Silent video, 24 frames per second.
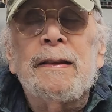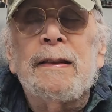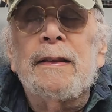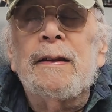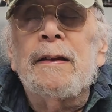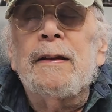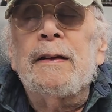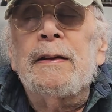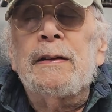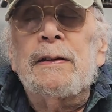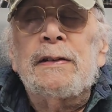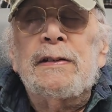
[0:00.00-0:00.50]

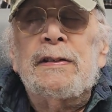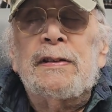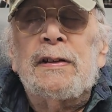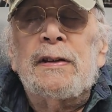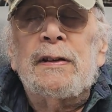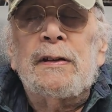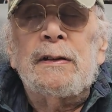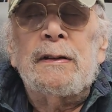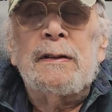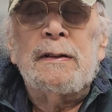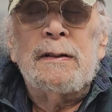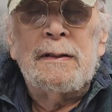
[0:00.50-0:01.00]
there's
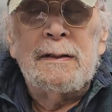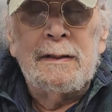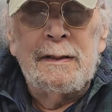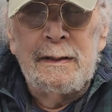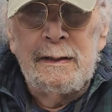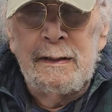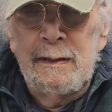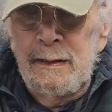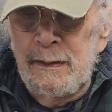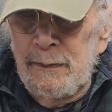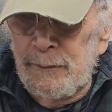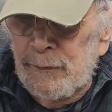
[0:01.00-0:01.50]

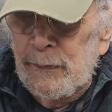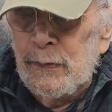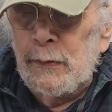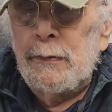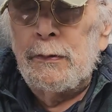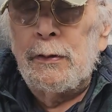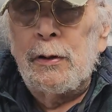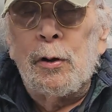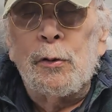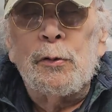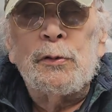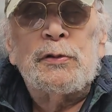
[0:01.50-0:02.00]

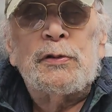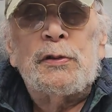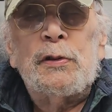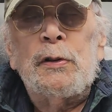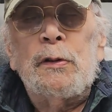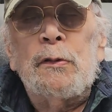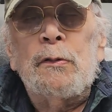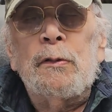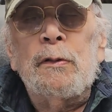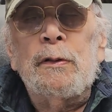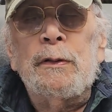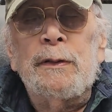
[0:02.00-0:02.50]
very
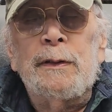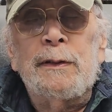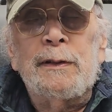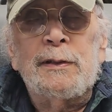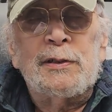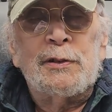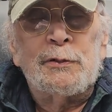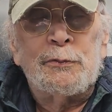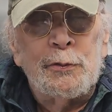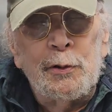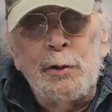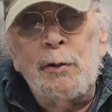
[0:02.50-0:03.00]
wholesale, and
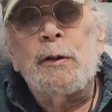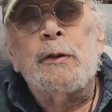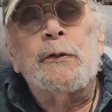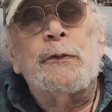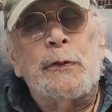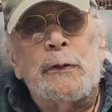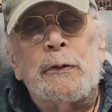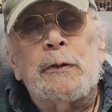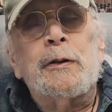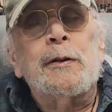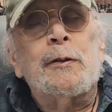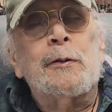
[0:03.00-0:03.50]
there's really
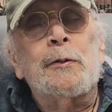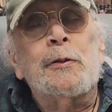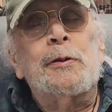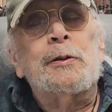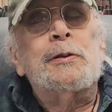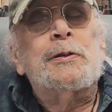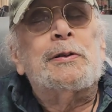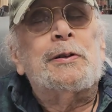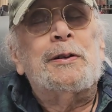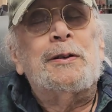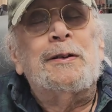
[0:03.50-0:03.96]
very wholesale.